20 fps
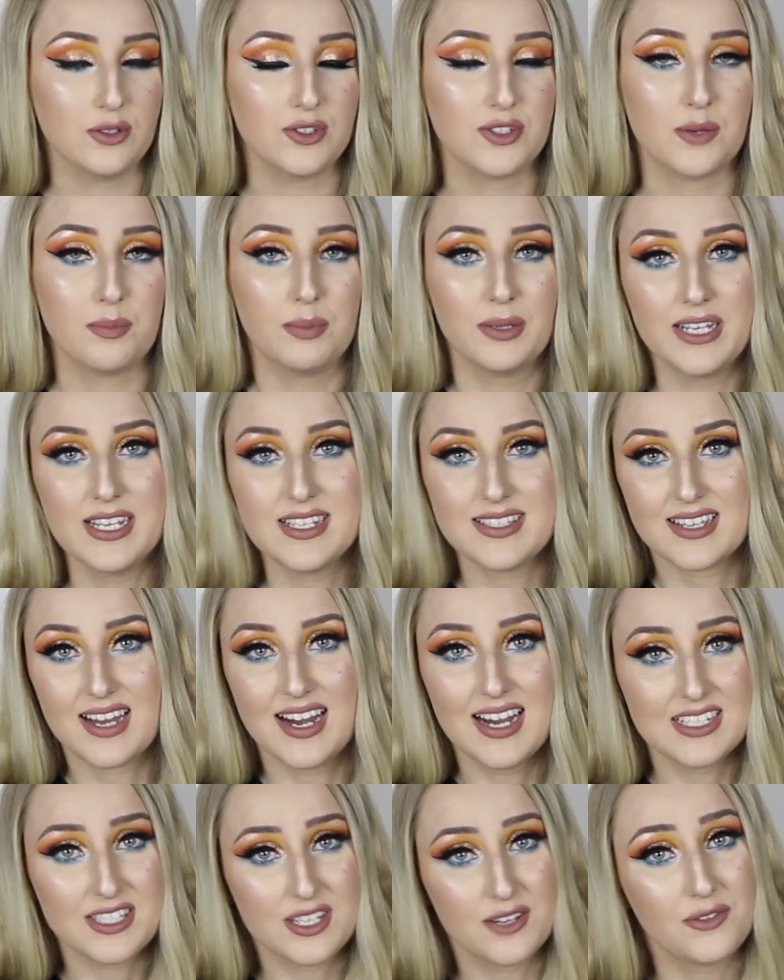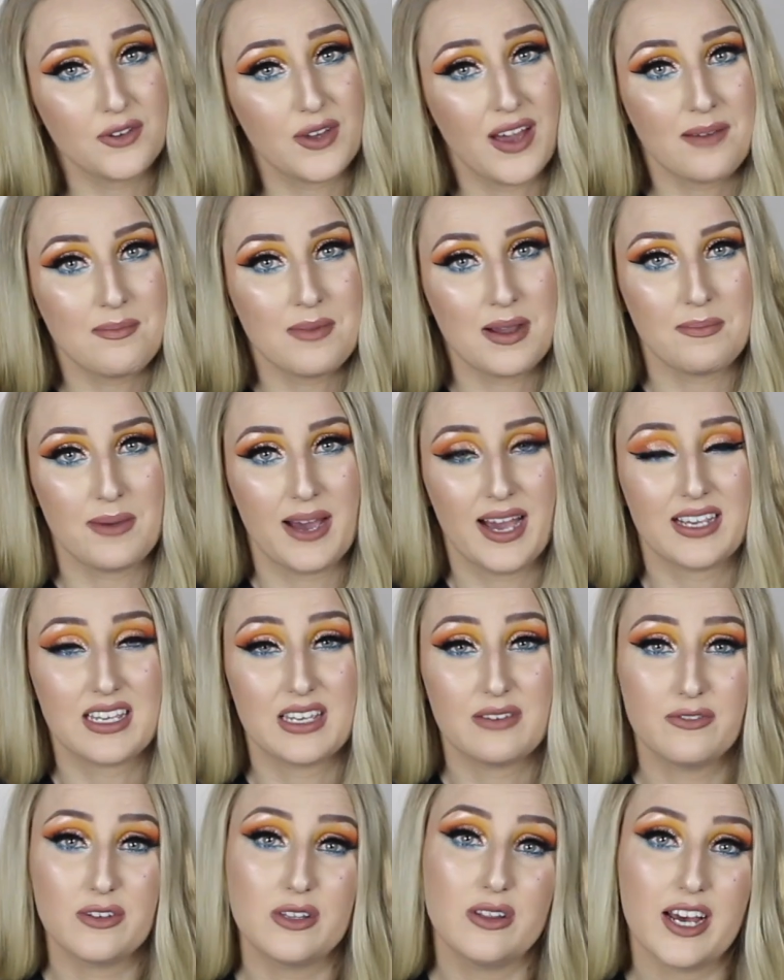So please, guys, if you have my back,
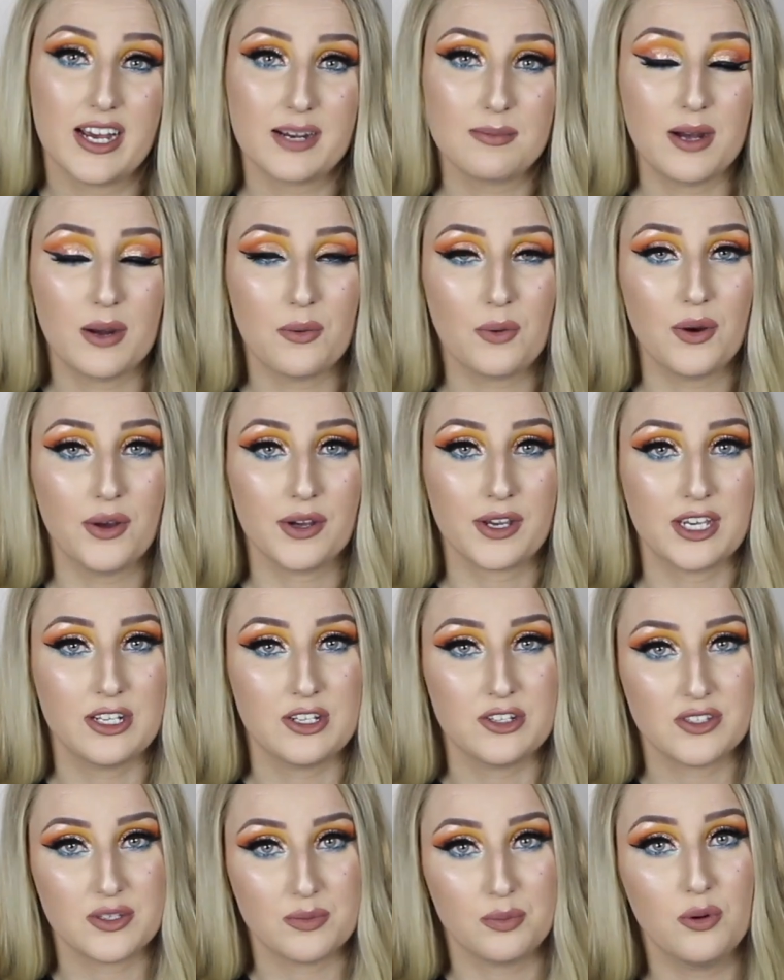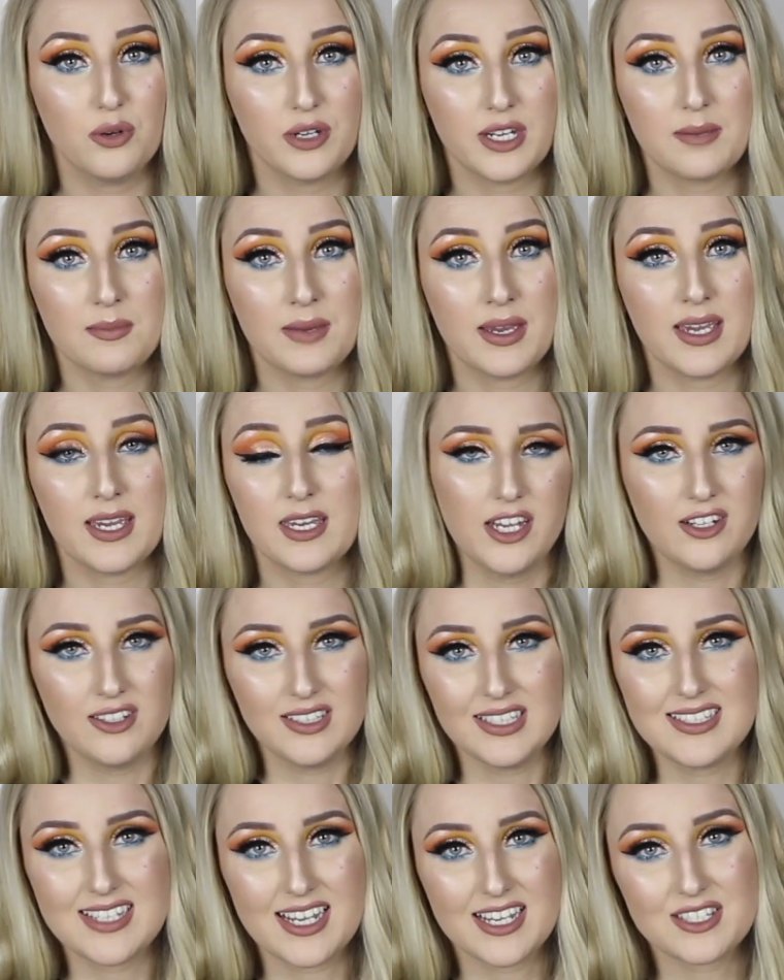if you like my work and you're supporting me, it
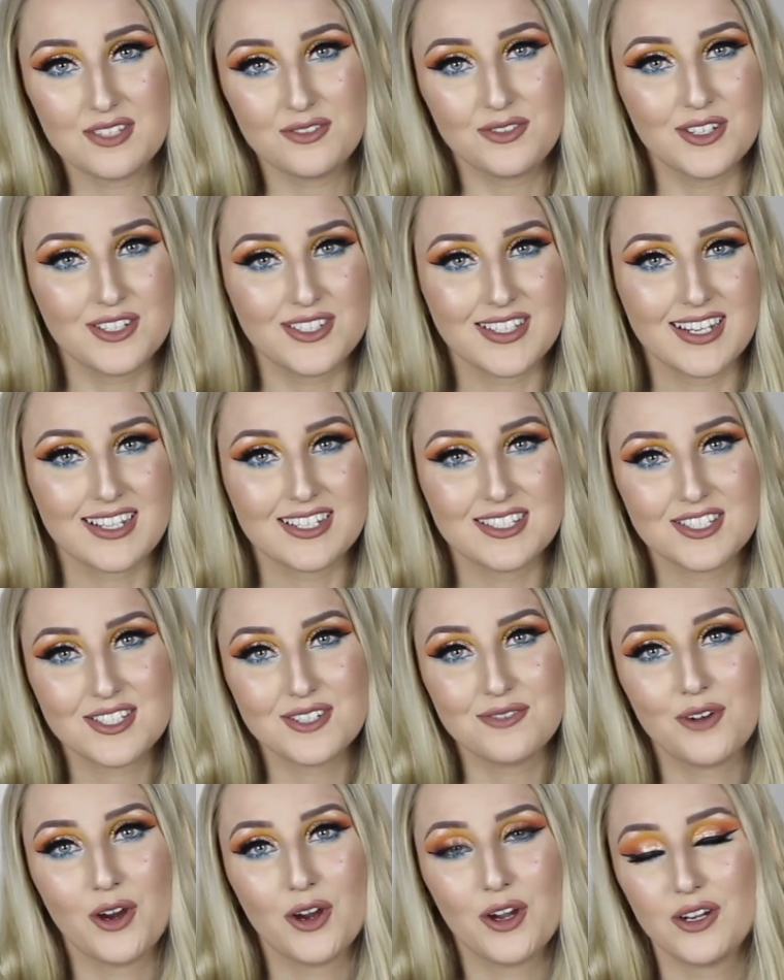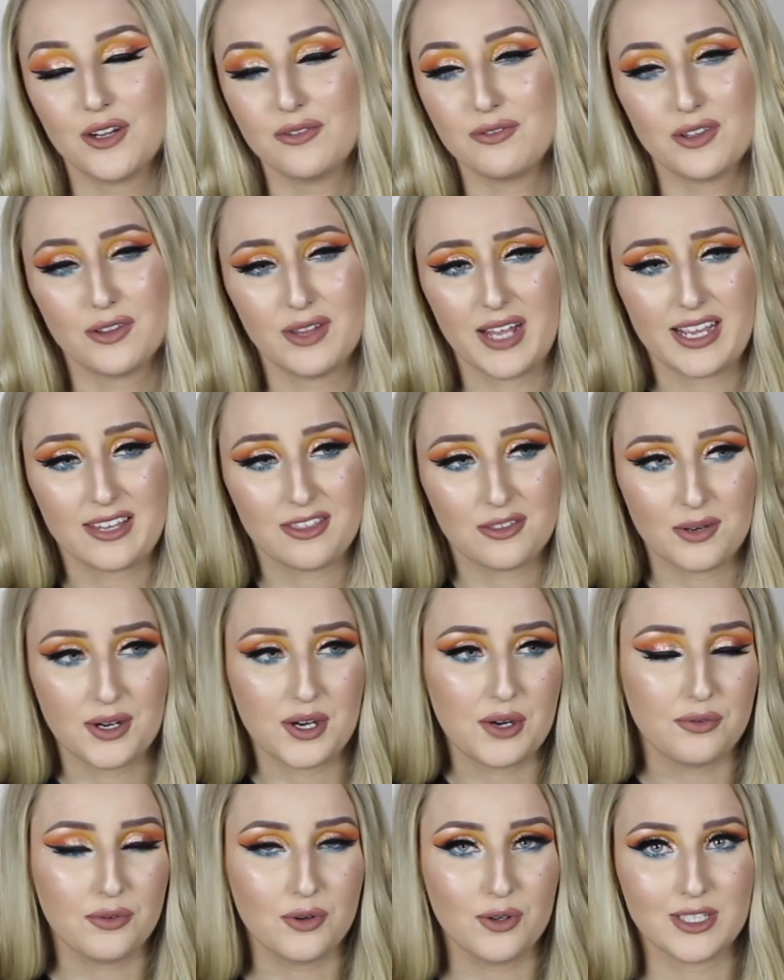only takes a few seconds to vote of the like
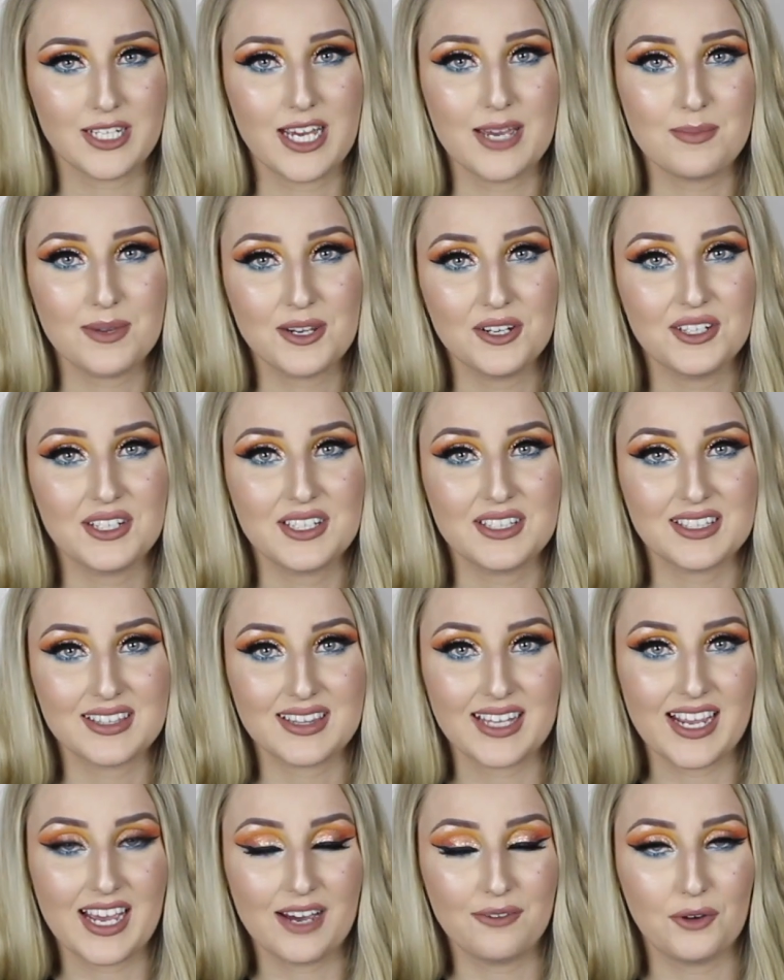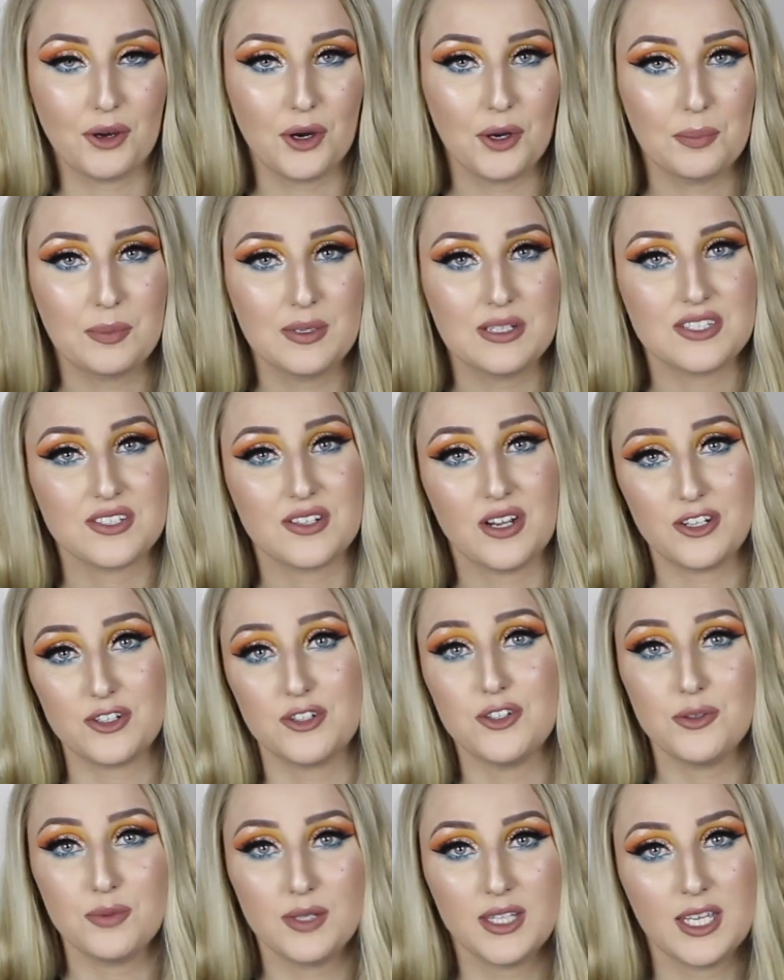three or four day period that they have open. So I
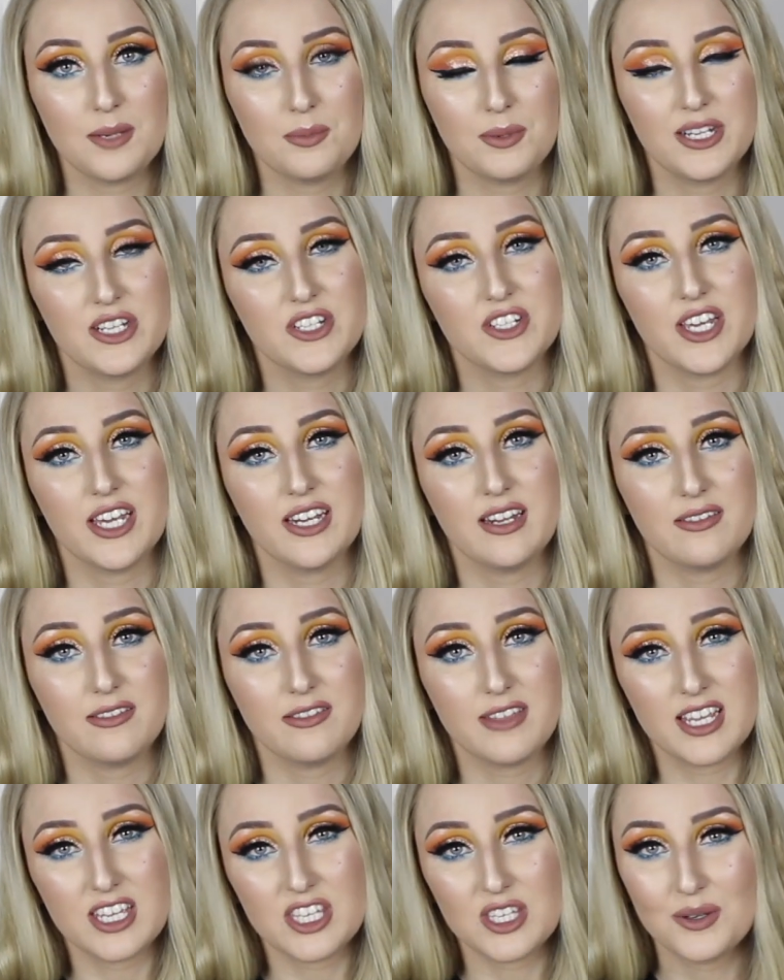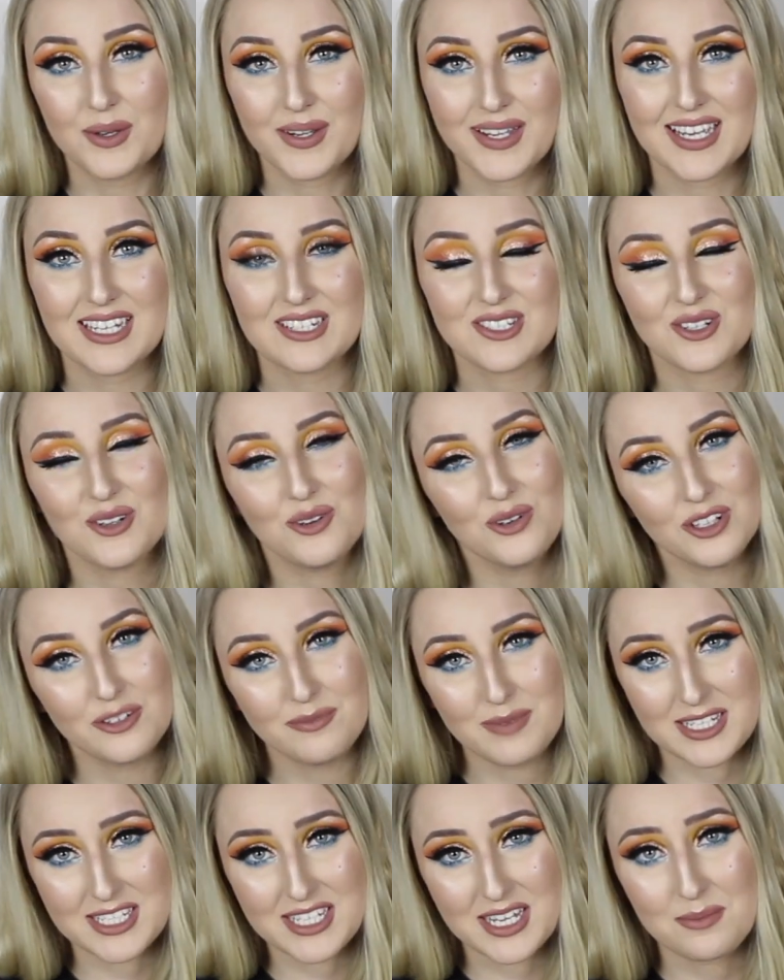do really appreciate it, and thank you again to all
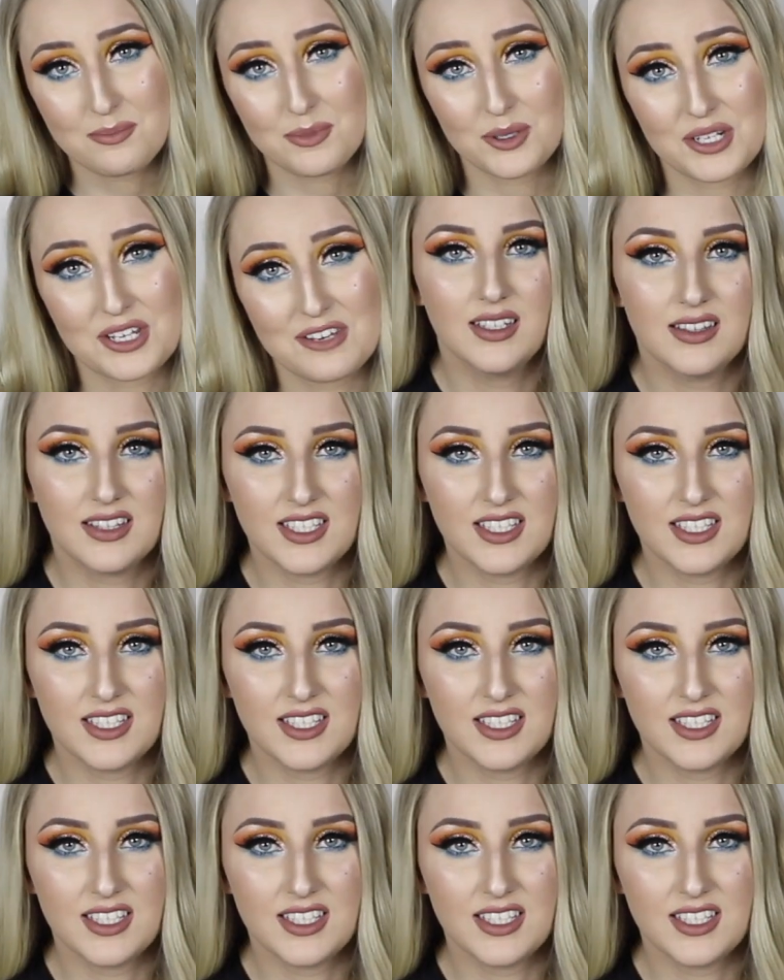of my team, Bonnie.